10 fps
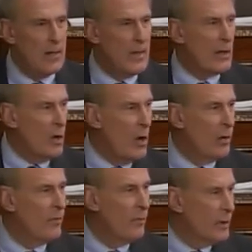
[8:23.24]
They
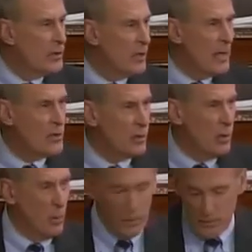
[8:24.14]
called for a change in
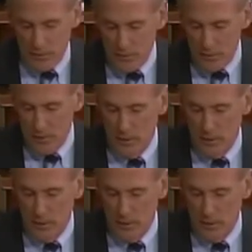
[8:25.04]
course.